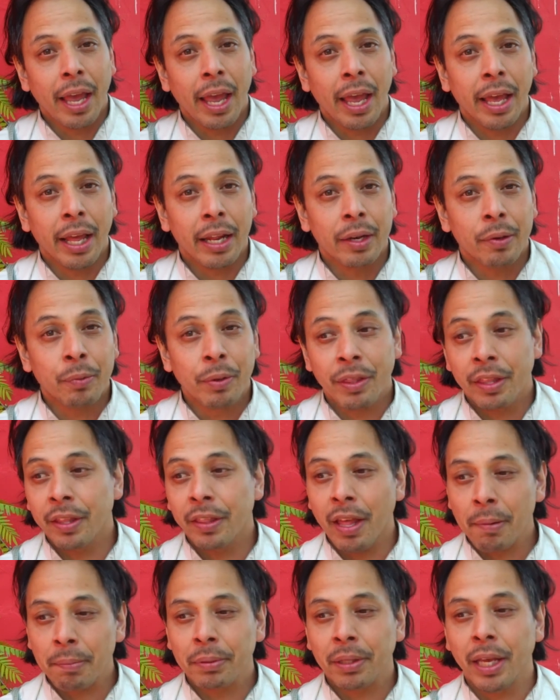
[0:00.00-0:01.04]
and
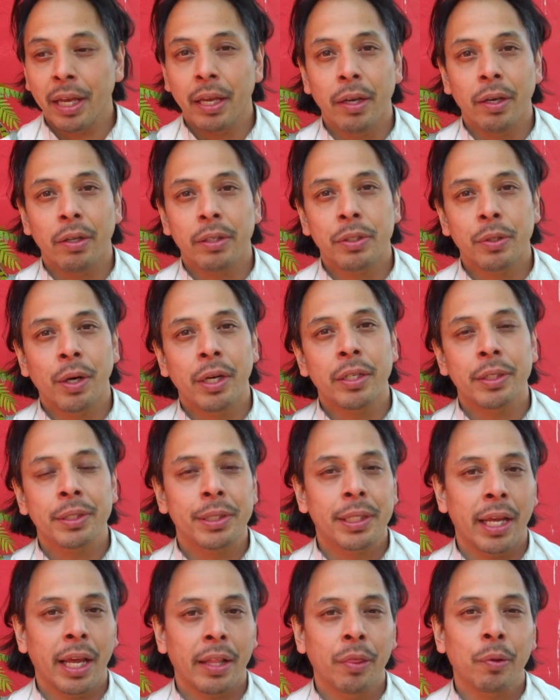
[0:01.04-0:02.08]
within that play to
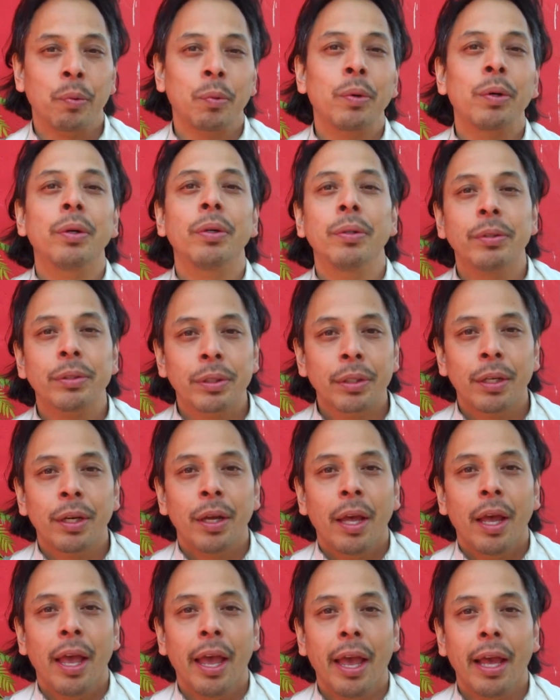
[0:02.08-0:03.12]
understand the world
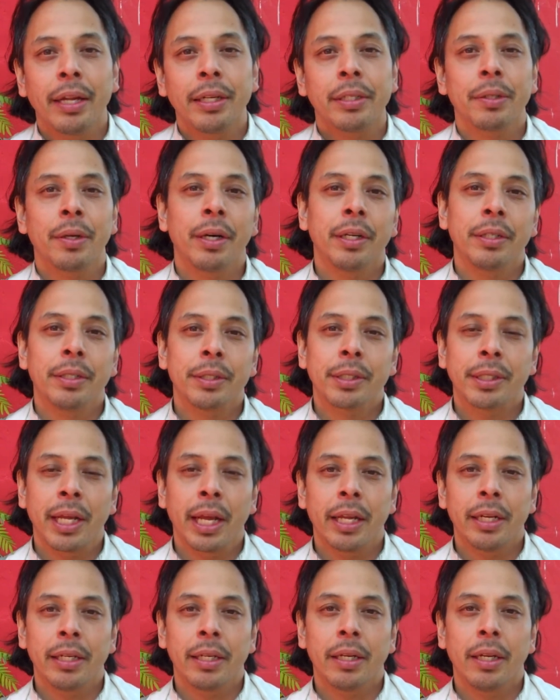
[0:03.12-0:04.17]
and to
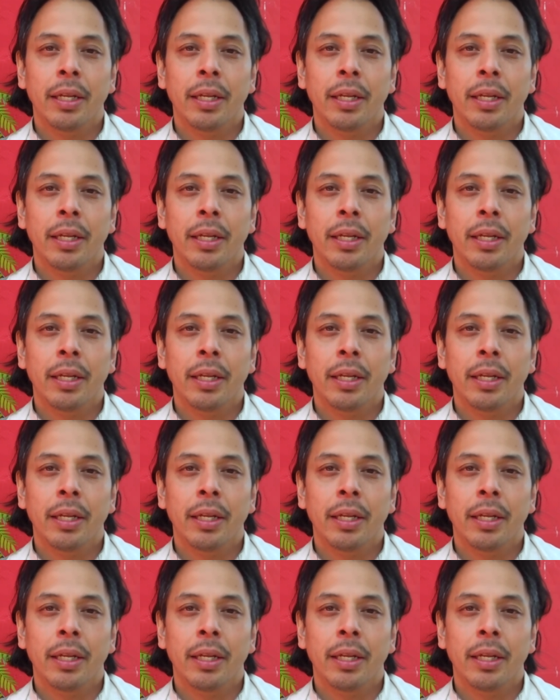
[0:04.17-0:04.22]
understand